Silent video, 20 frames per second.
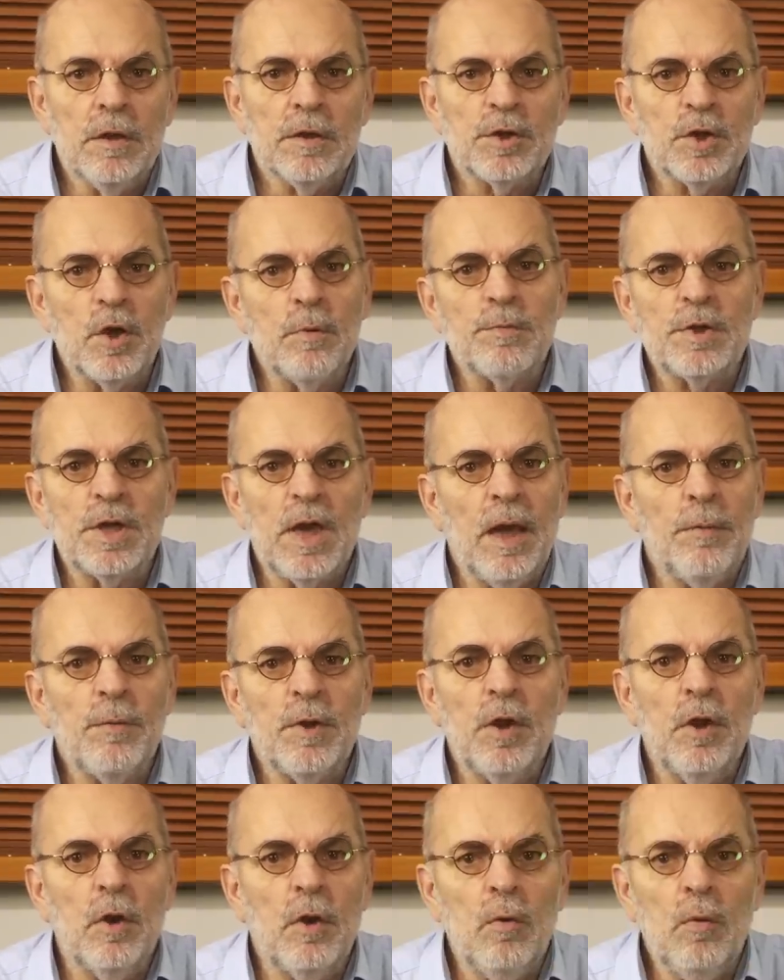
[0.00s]
Some time
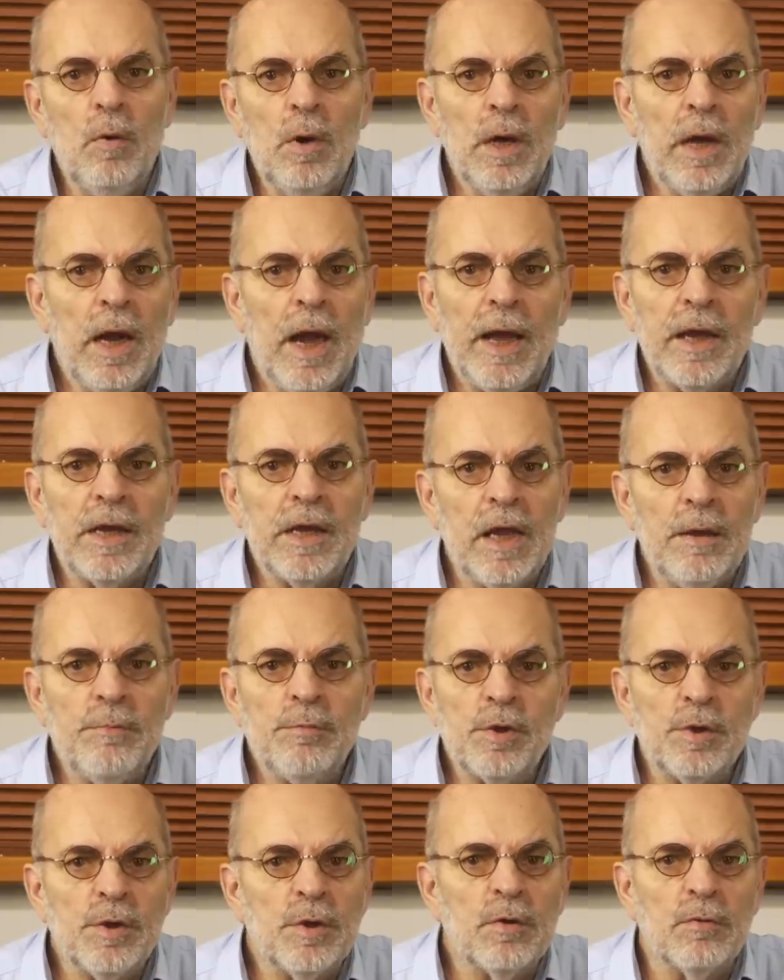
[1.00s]
ago I came
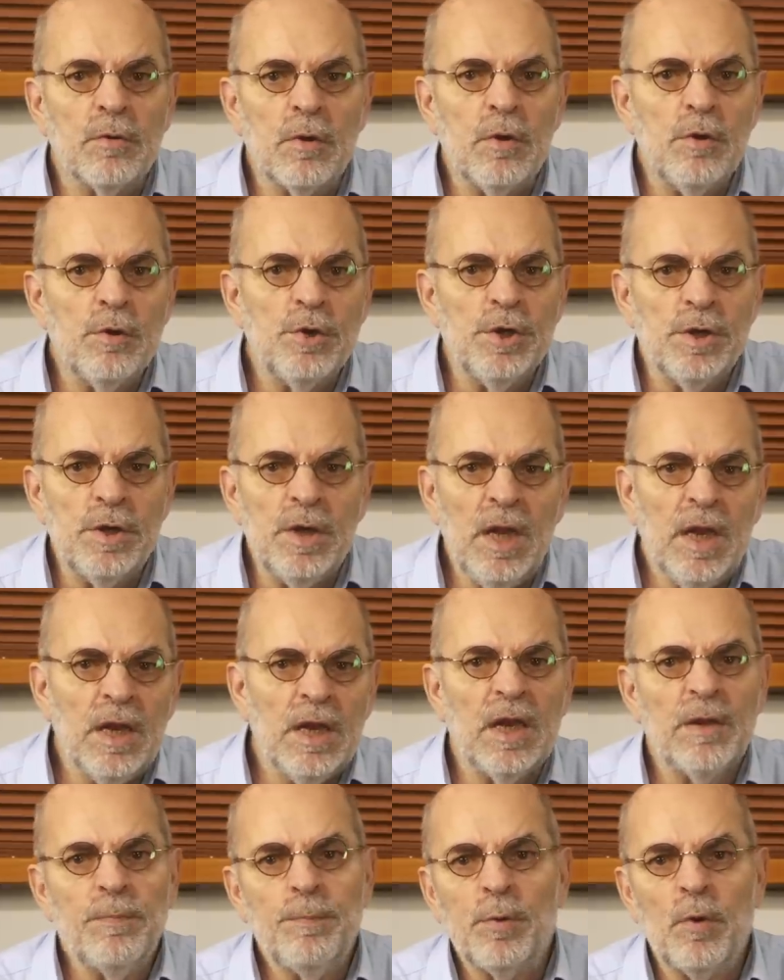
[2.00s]
to the conclusion
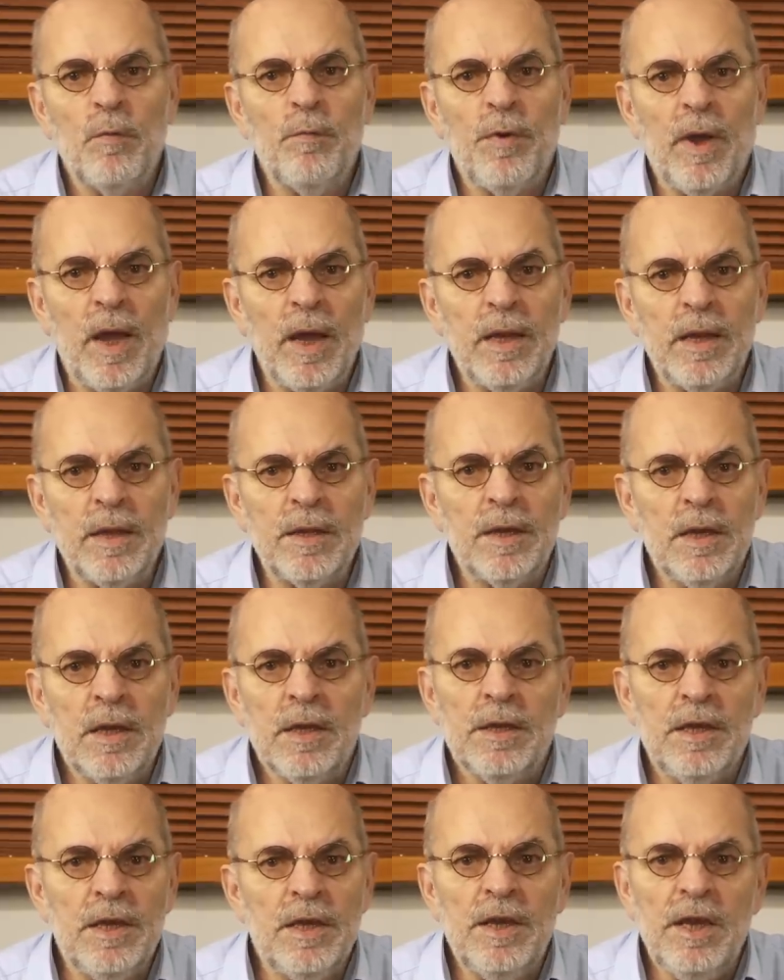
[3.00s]
that provided
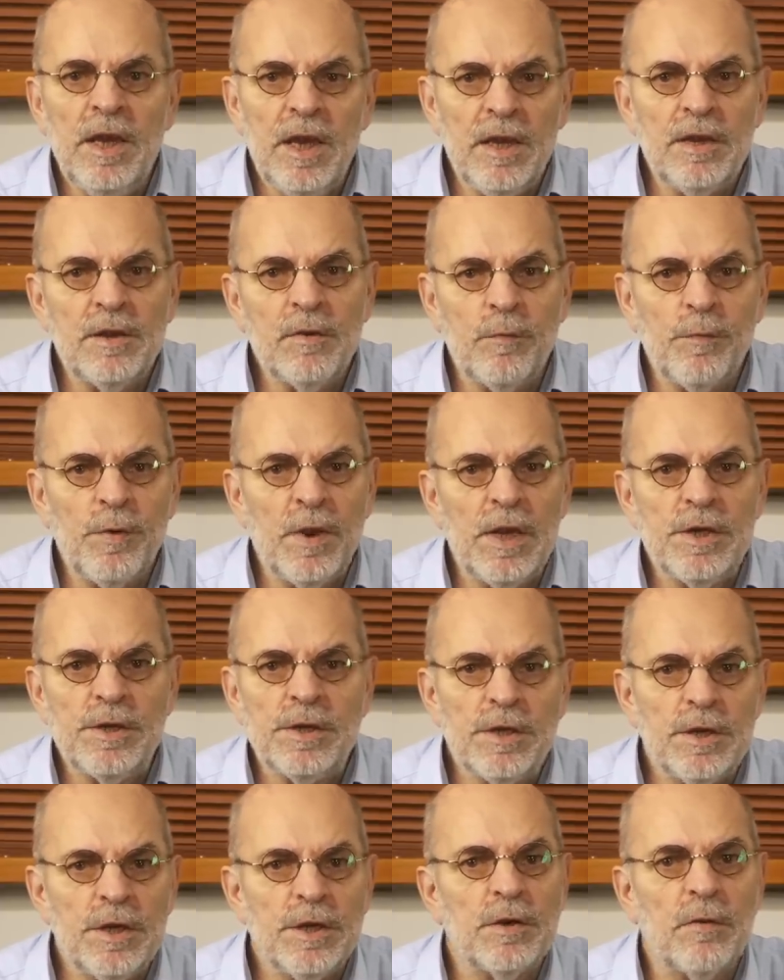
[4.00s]
the
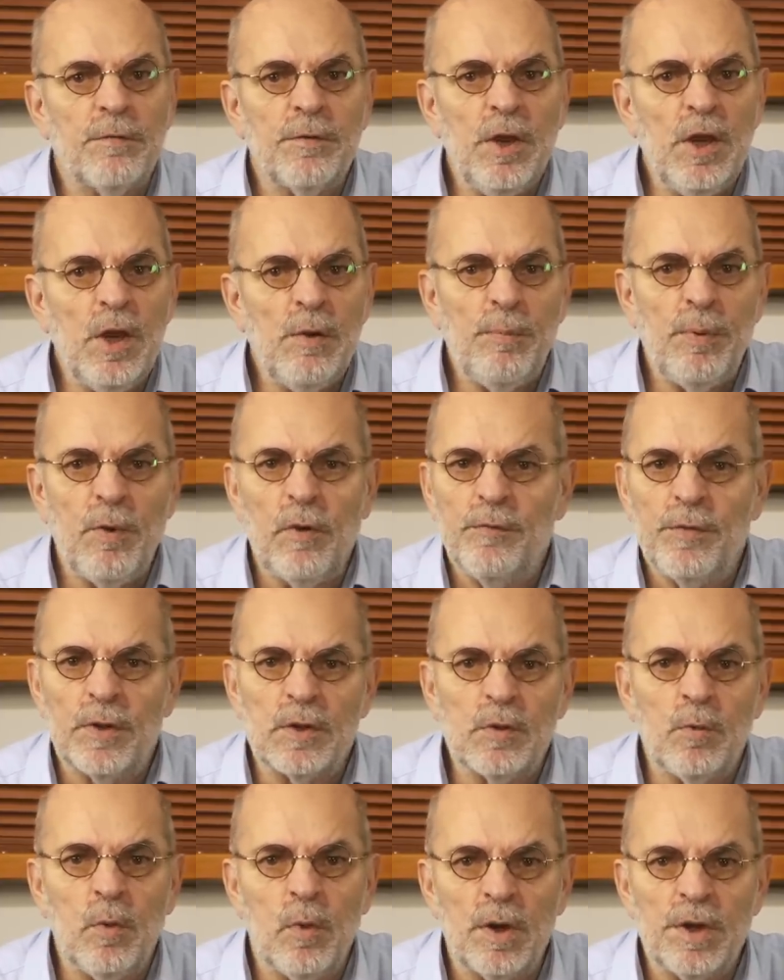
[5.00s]
interface is of near
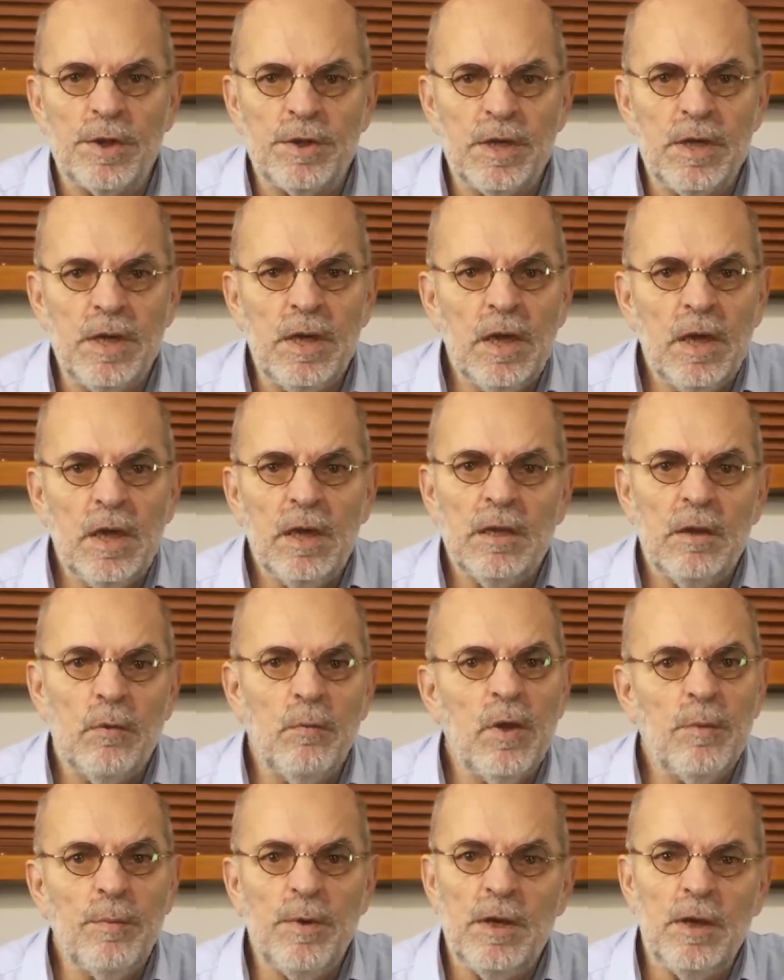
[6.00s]
perfect quality, there
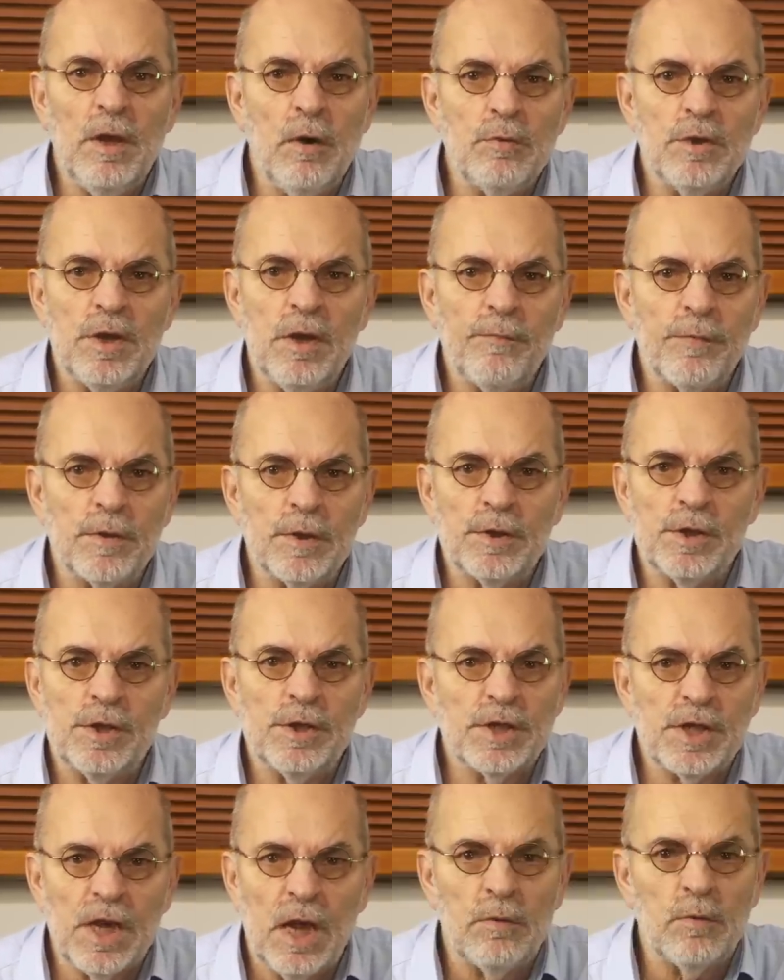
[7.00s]
will be no difference
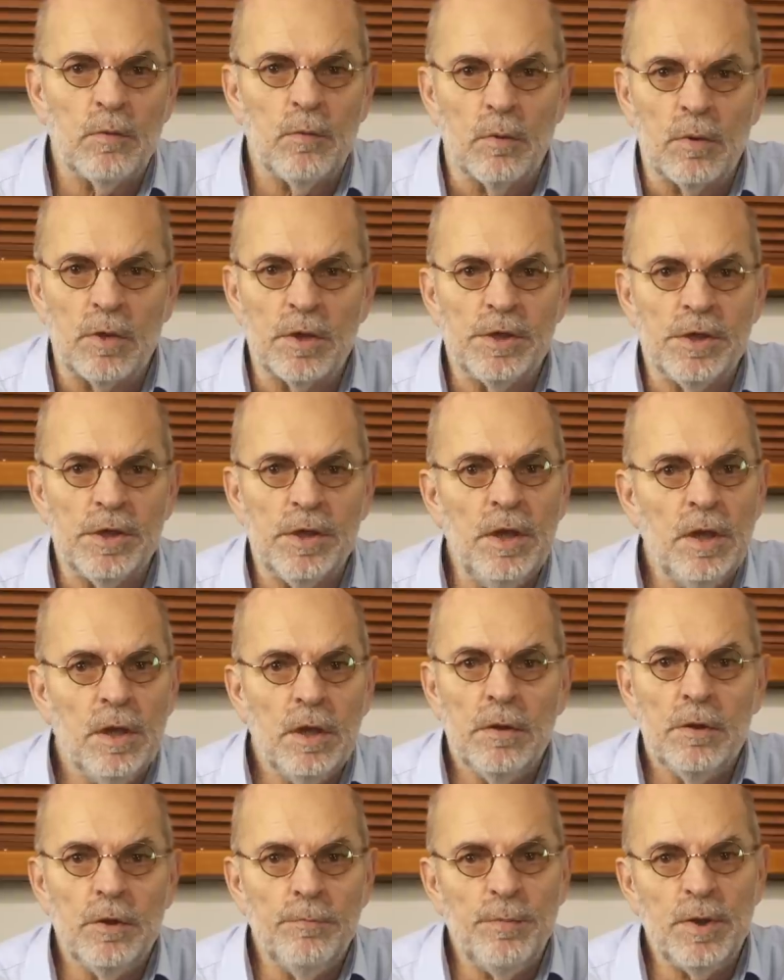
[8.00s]
in sound quality
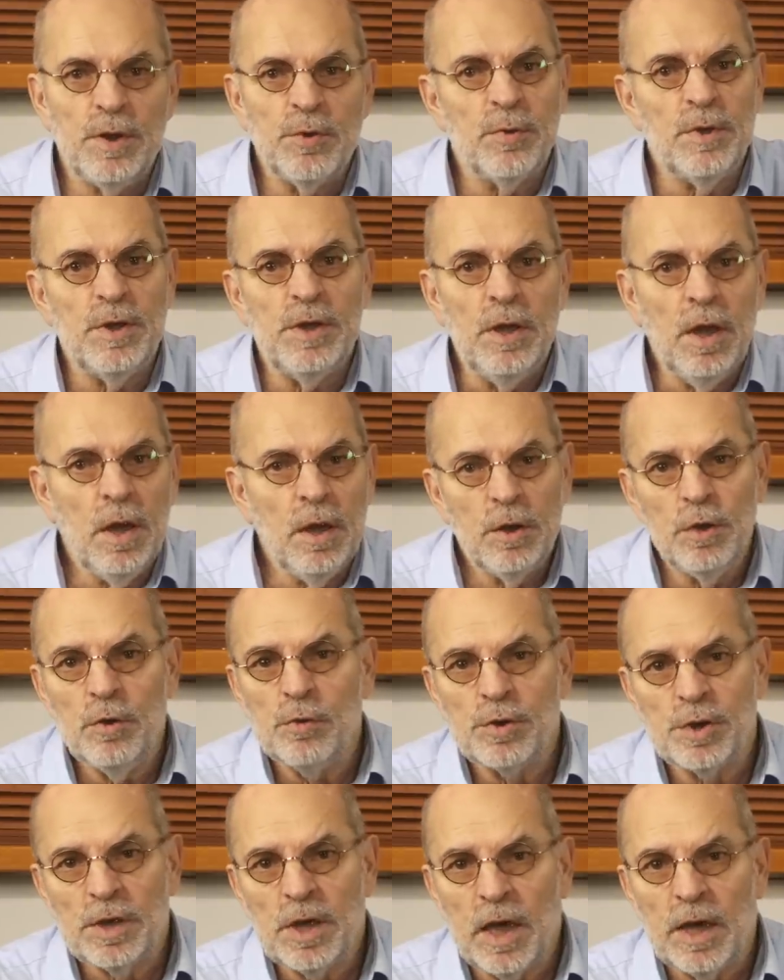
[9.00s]
between
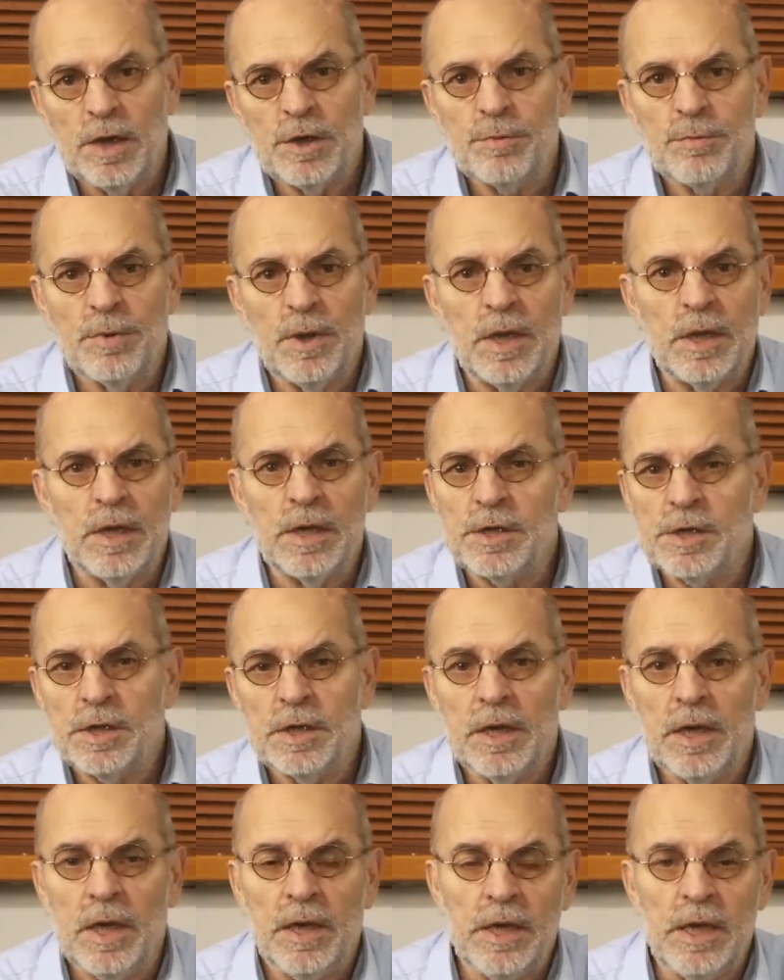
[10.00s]
using I2S
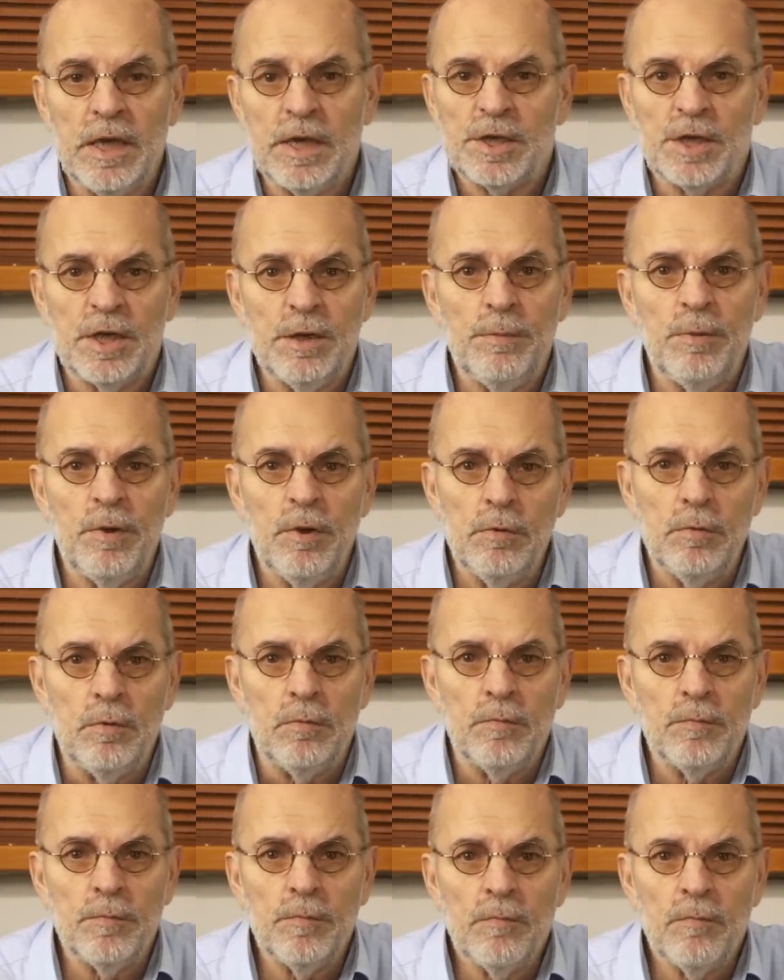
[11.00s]
and AES EBU.